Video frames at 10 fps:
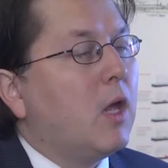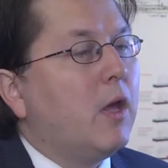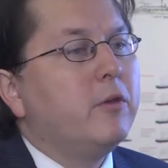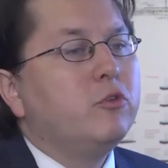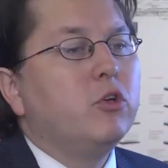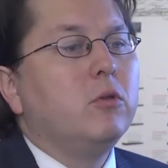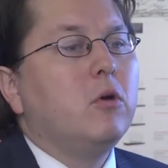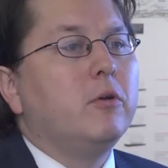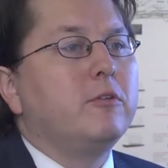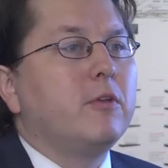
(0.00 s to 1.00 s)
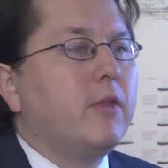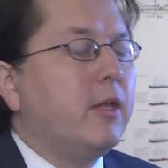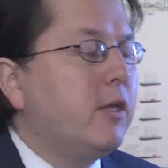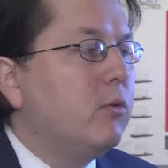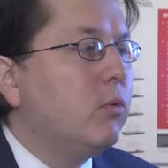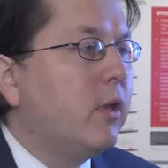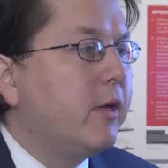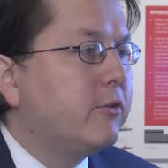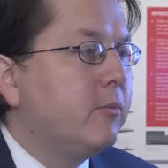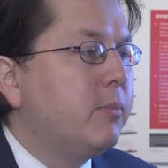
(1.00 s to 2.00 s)
And Joe Lhota said that he would
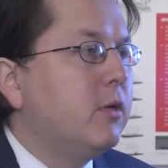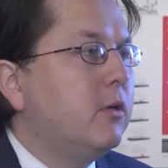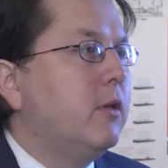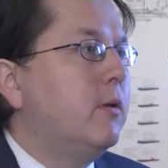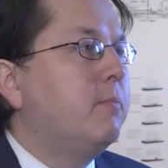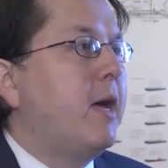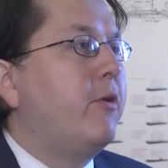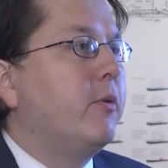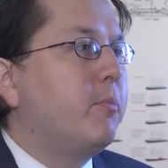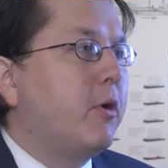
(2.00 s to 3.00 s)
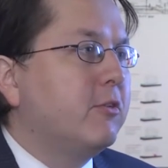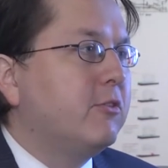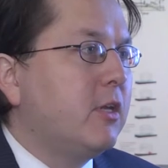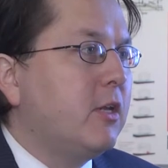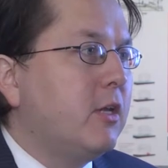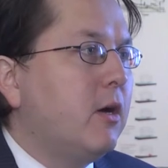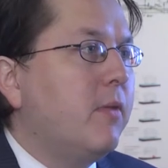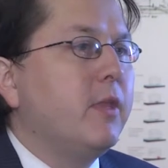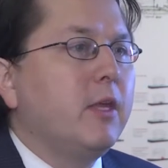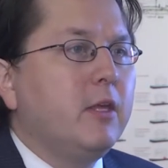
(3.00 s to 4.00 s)
like to build a Battery Park City
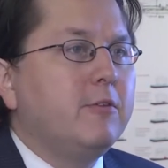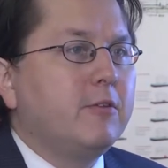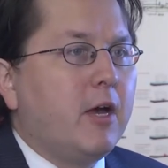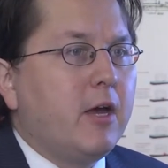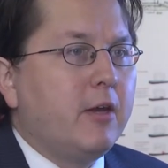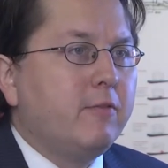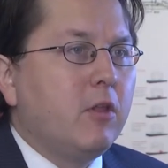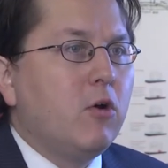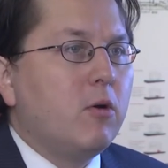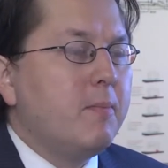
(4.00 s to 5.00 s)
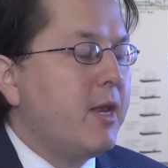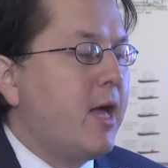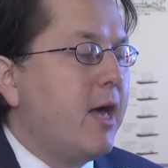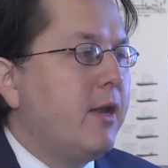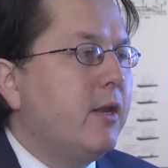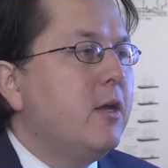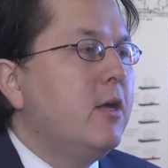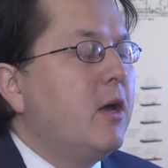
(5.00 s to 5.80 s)
on the east side of Lower Manhattan.